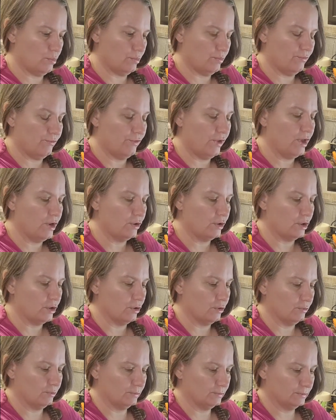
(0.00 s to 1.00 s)

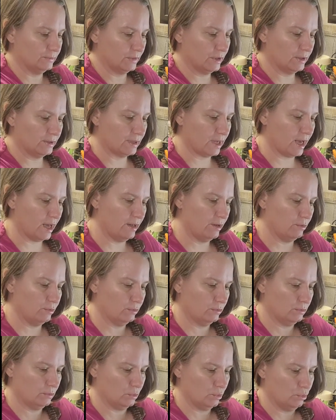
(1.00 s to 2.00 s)
failure, because I don't...
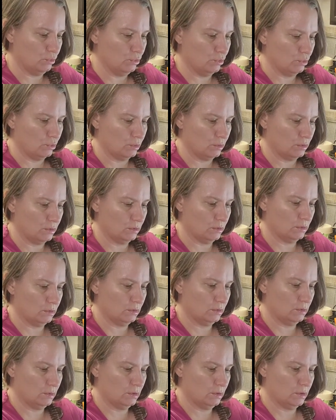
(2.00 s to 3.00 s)
Ooh.
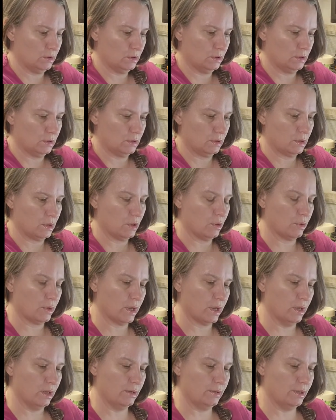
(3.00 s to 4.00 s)

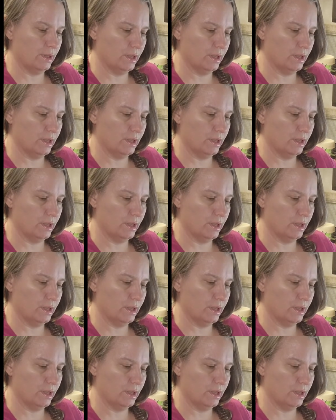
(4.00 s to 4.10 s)
Okay.